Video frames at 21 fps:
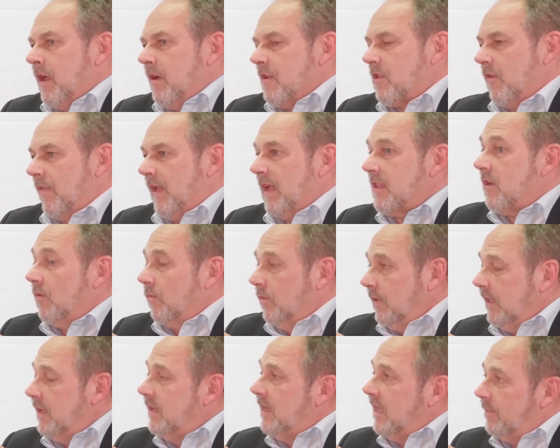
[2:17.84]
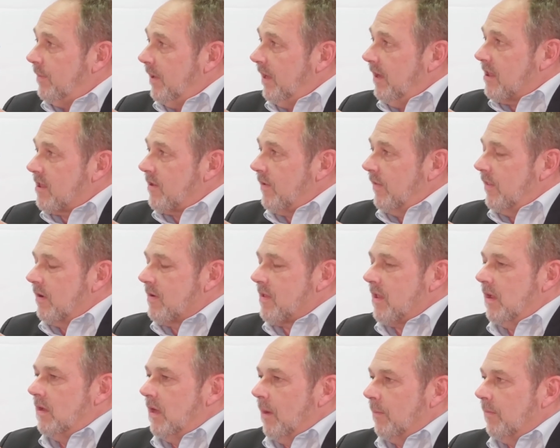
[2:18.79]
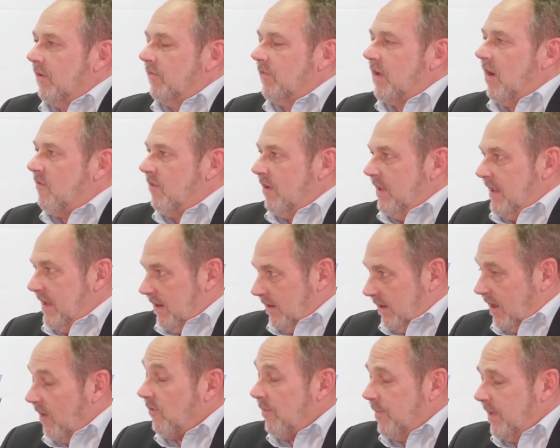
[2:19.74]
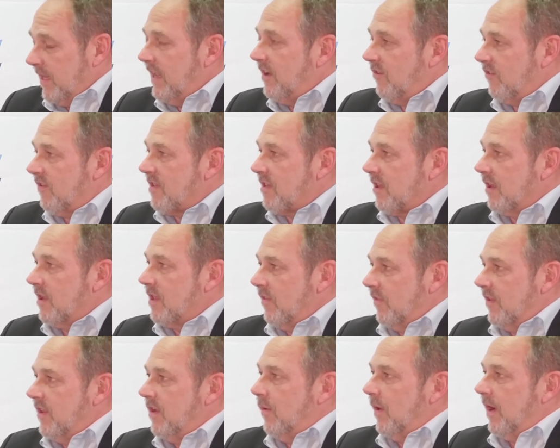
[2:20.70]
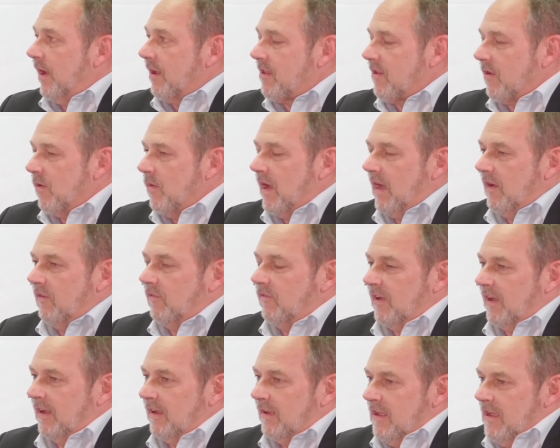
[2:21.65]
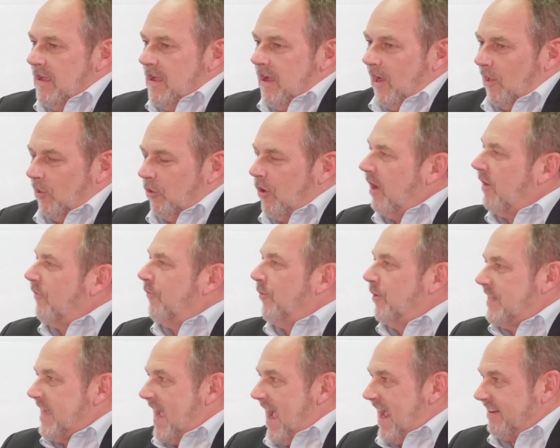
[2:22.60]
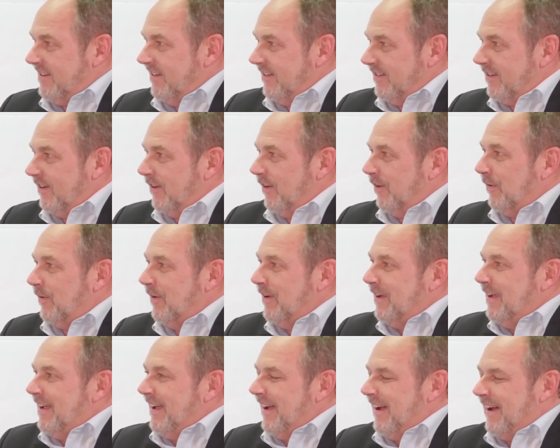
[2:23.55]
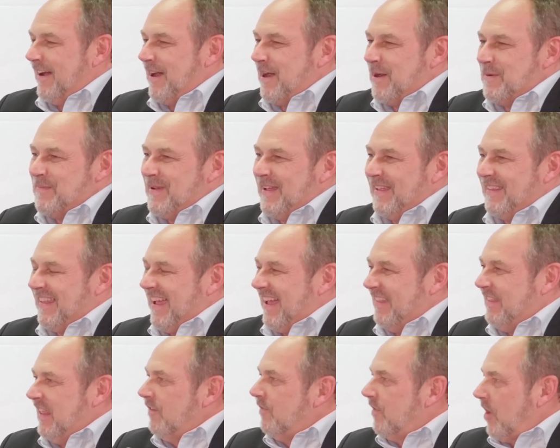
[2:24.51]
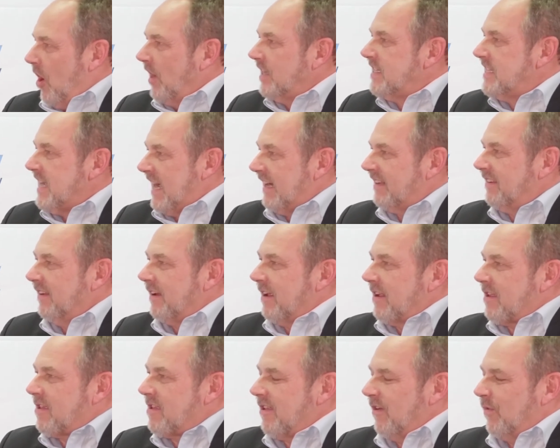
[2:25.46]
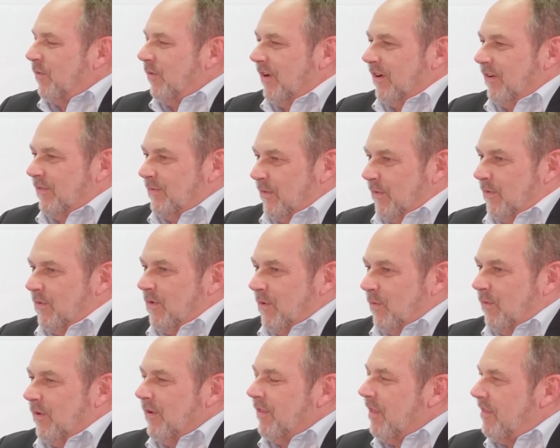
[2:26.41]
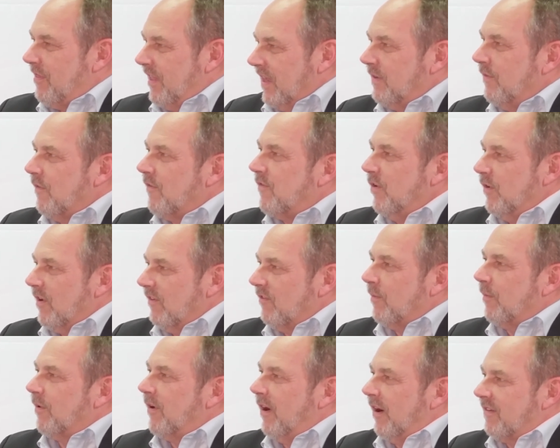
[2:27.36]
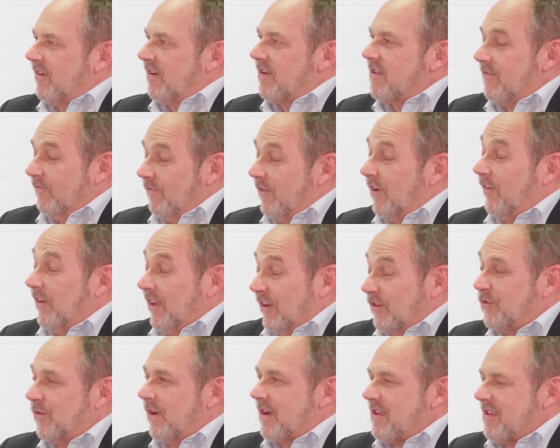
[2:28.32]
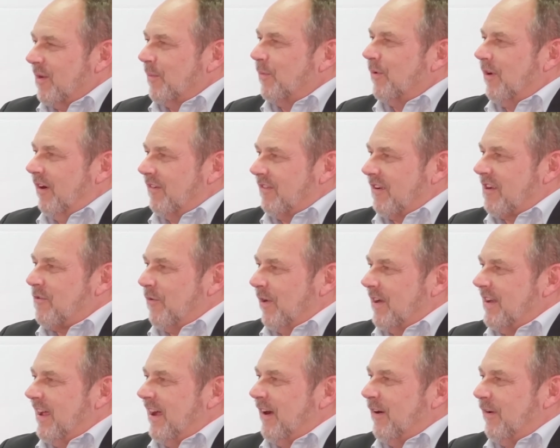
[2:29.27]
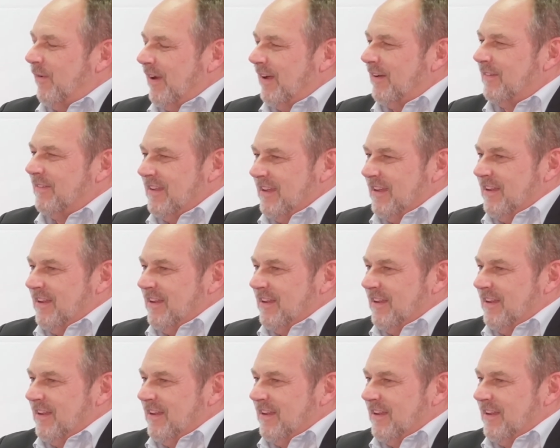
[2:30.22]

so that's a really neat piece. So there's a number of government agencies in the US who have a lot of redacting to do. And they've contacted us, and we're in the thick of a few different projects, very interesting projects right now.